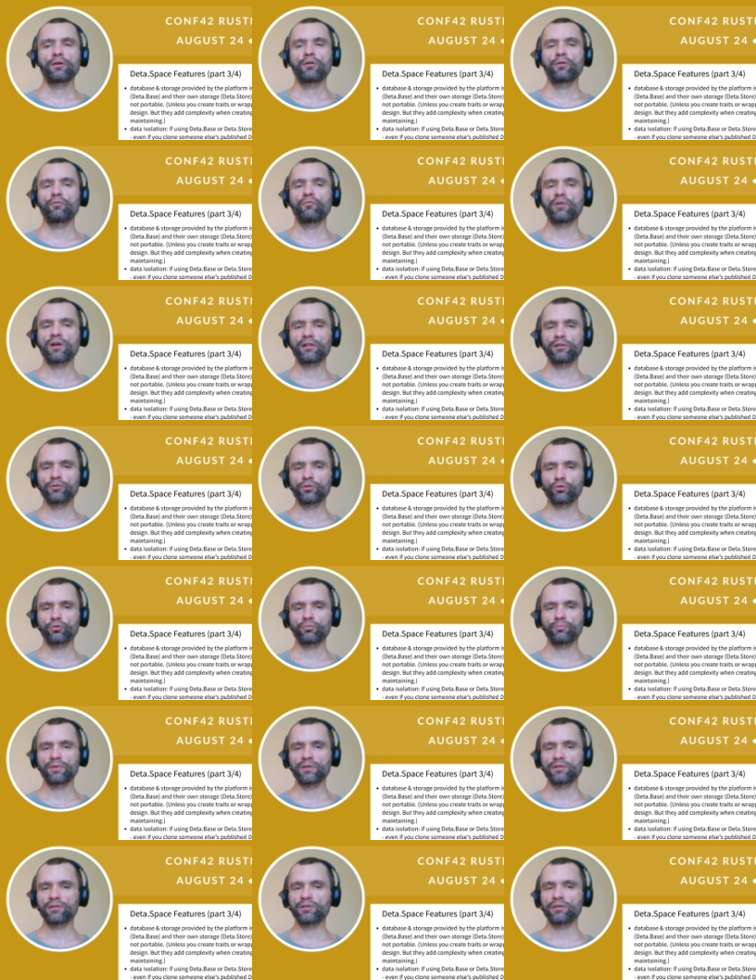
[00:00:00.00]
well
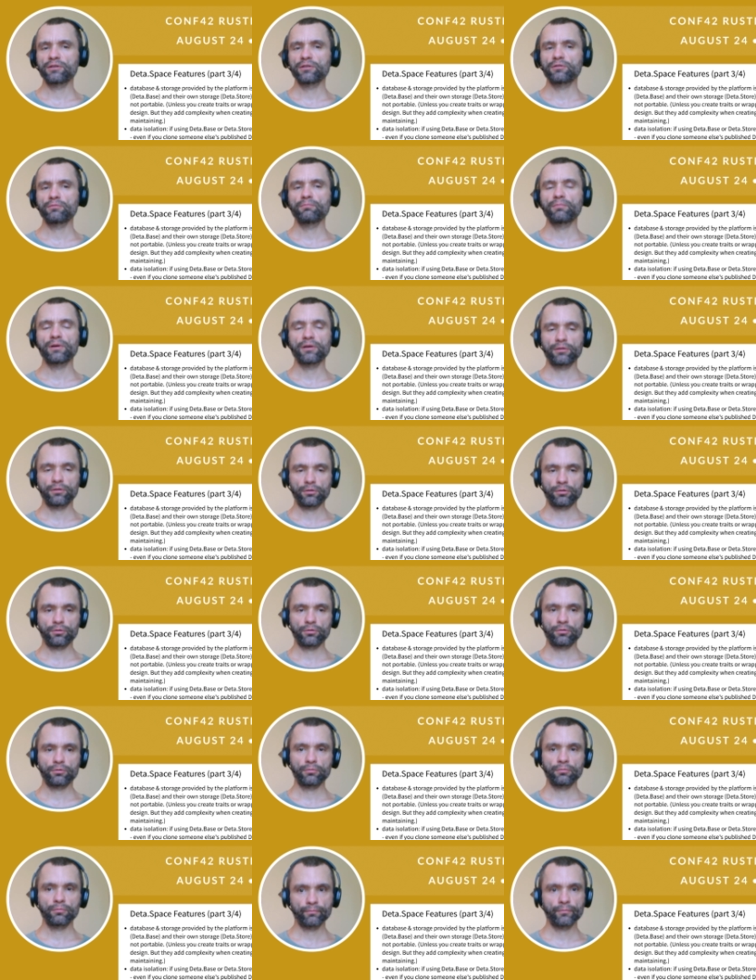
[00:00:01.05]
documented, but
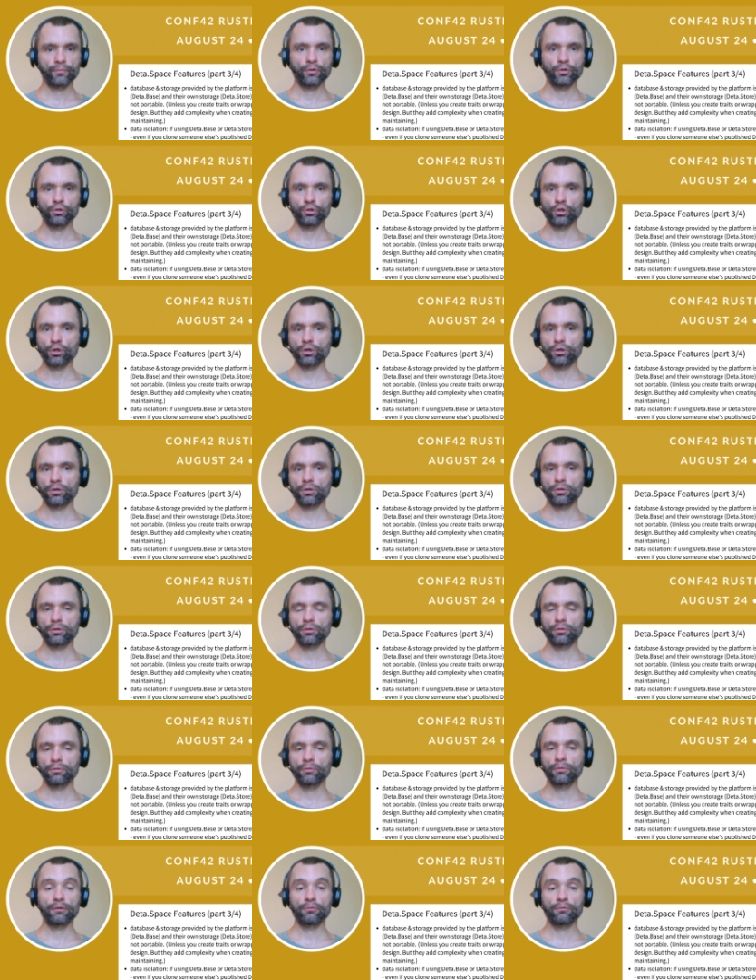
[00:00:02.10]
uh, no, uh,